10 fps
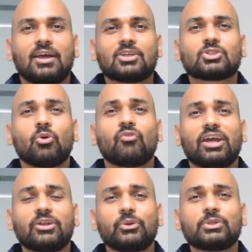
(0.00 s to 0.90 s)
So
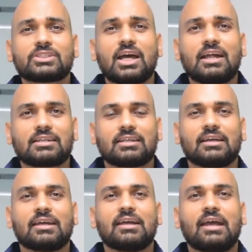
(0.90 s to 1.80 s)
where do you start?
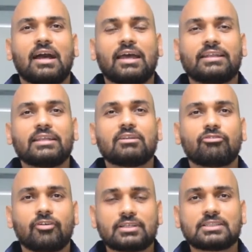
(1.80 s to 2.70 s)
I think the
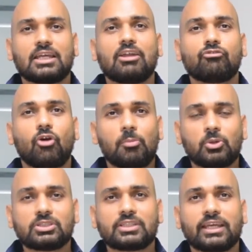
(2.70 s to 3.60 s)
first and
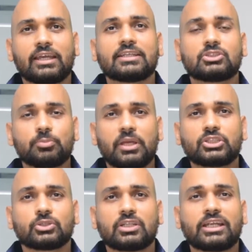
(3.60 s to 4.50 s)
foremost thing is to make
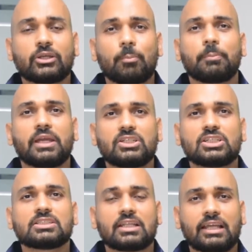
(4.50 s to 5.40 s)
sure that your
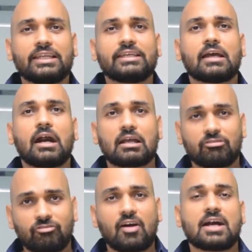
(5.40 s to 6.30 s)
pages really are
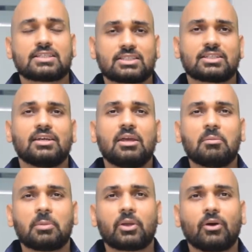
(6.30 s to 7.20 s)
fast,
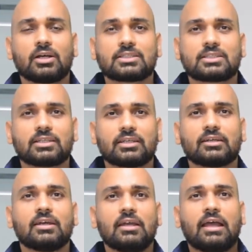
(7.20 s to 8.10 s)
because
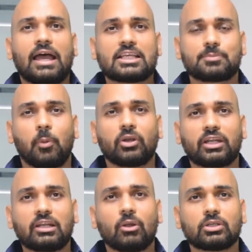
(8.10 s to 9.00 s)
as
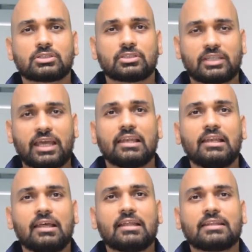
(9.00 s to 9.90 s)
patent laws tell
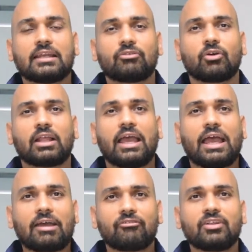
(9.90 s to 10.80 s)
that for
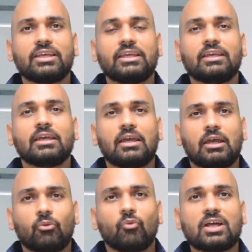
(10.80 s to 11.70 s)
every
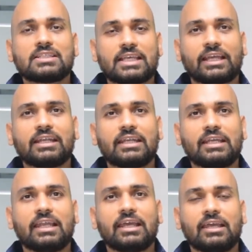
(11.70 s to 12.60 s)
1 second
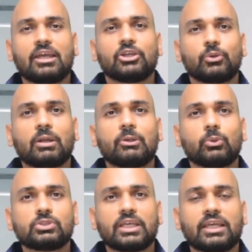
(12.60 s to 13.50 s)
delay you are
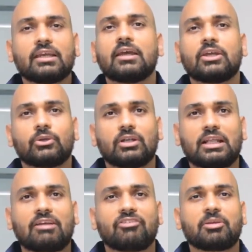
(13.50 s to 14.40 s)
losing your
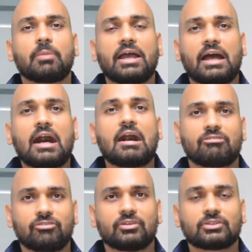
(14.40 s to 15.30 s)
traffic by
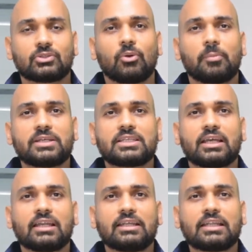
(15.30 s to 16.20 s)
half. So
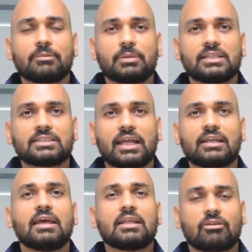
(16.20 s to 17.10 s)
basically that means that
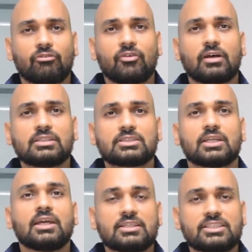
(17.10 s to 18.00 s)
the first
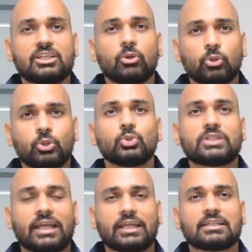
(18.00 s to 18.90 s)
0 to 2
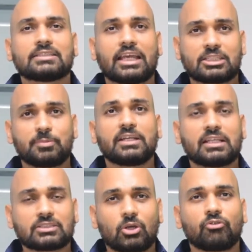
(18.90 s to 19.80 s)
seconds
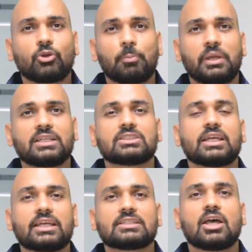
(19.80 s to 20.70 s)
experience of your page
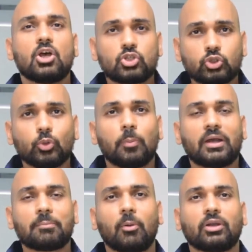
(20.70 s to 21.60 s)
is super
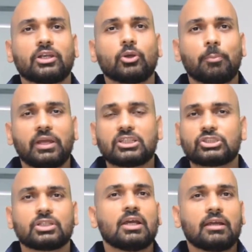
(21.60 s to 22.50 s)
important. Your
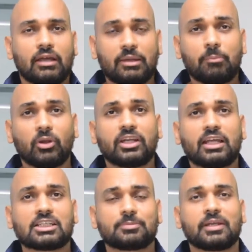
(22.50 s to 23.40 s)
page important
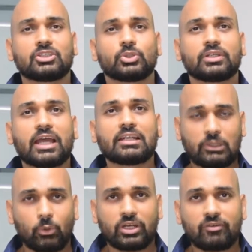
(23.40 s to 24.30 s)
aspects should get
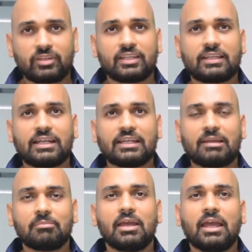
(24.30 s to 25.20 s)
loaded within that
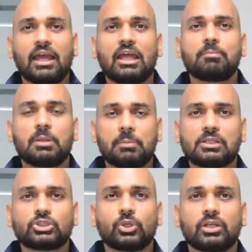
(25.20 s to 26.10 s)
time, and people
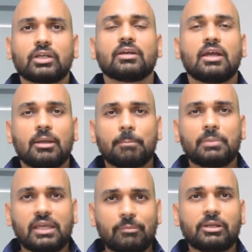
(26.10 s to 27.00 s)
should
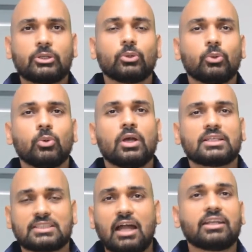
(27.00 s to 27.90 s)
be able to
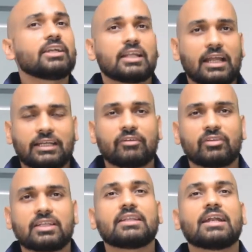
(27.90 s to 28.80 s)
start interacting
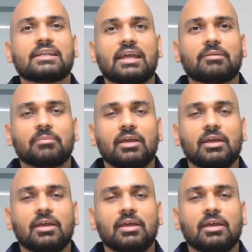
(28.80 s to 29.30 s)
within that time.